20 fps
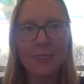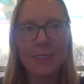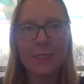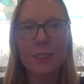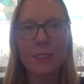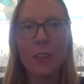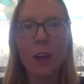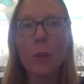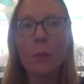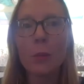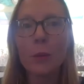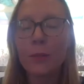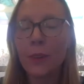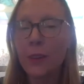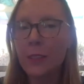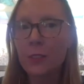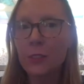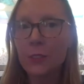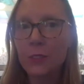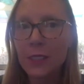law
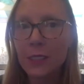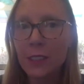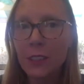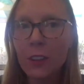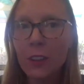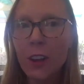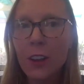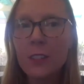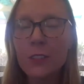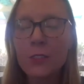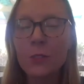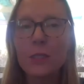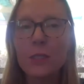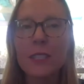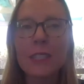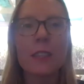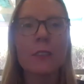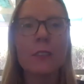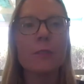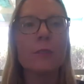professors and the law
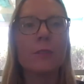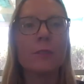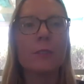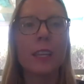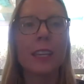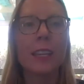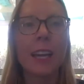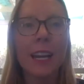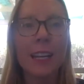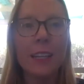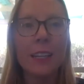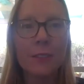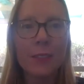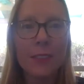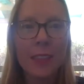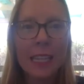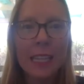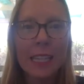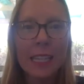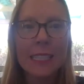students, they kind of
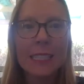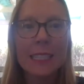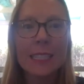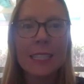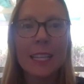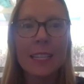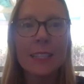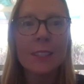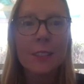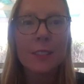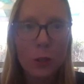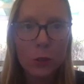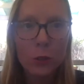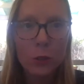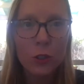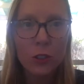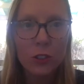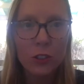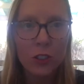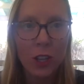think in
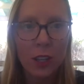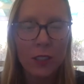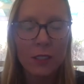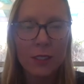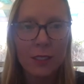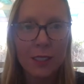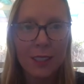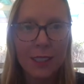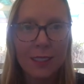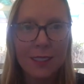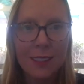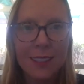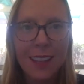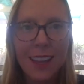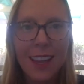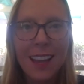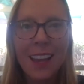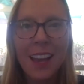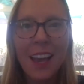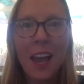social justice.
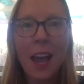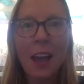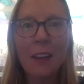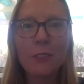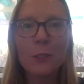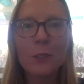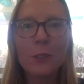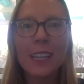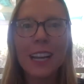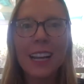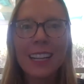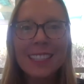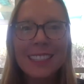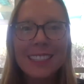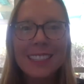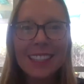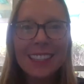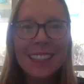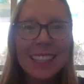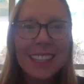Everyone kinds
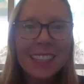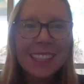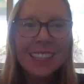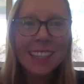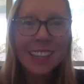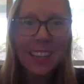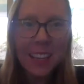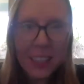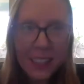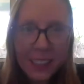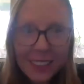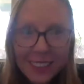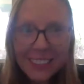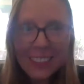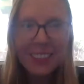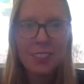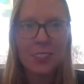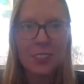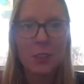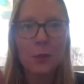of think in,
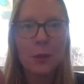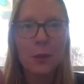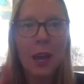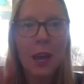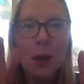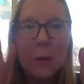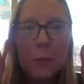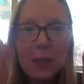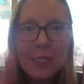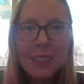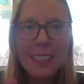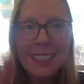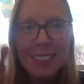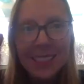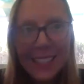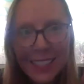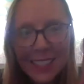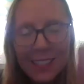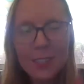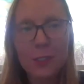helping this
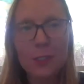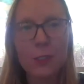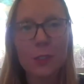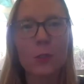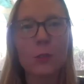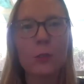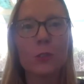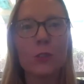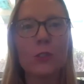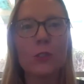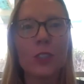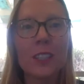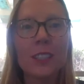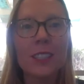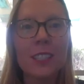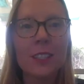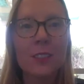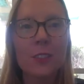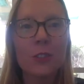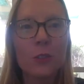is a social
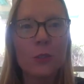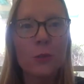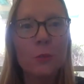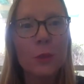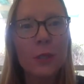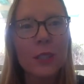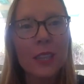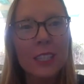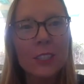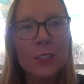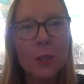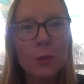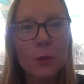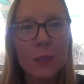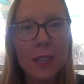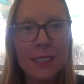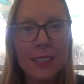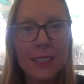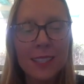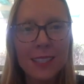justice issue, but they don't
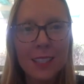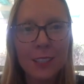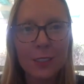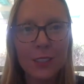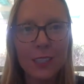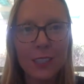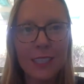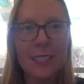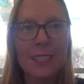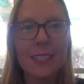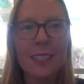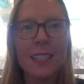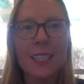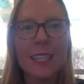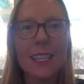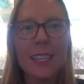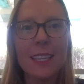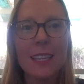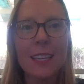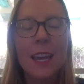necessarily
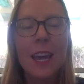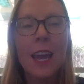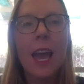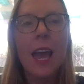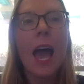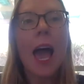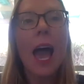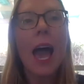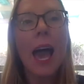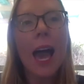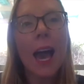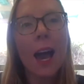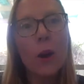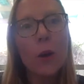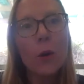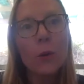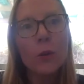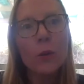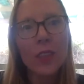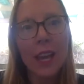see
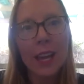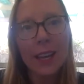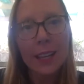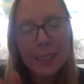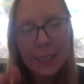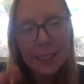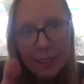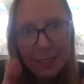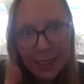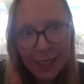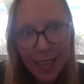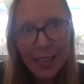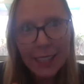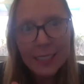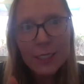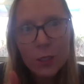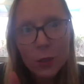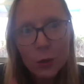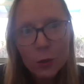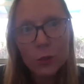how that
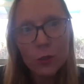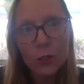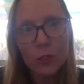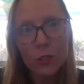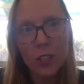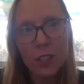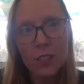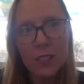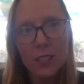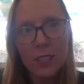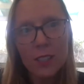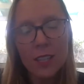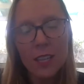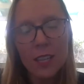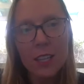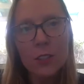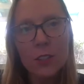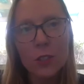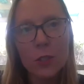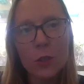social justice
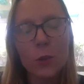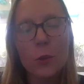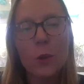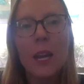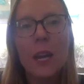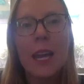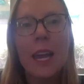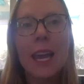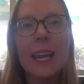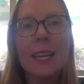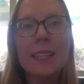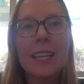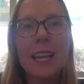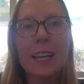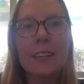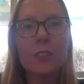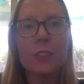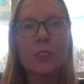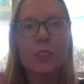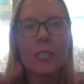issue is
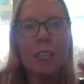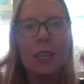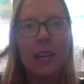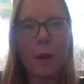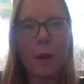actually